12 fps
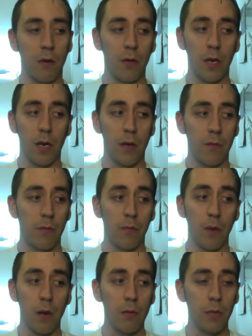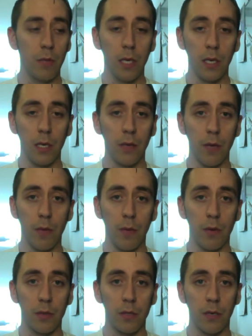then I'm probably going to kill that
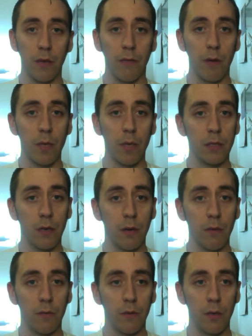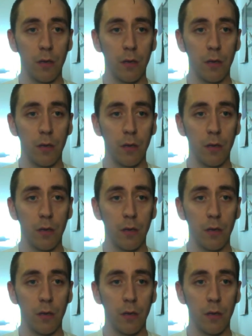person to defend myself.